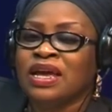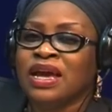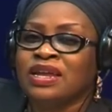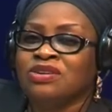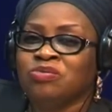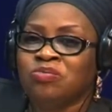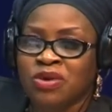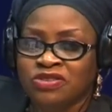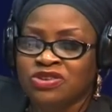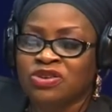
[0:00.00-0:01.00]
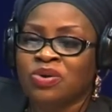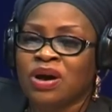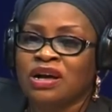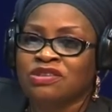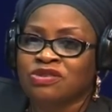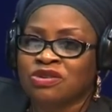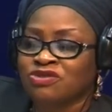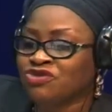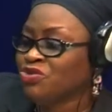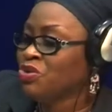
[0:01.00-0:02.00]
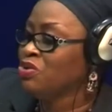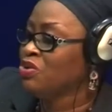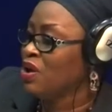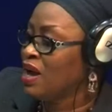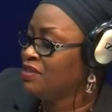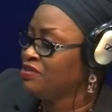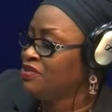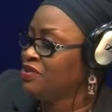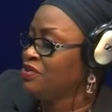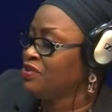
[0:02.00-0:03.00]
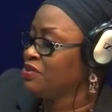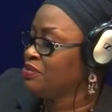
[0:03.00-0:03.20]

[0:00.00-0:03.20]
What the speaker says: and you must know how to control your attitude.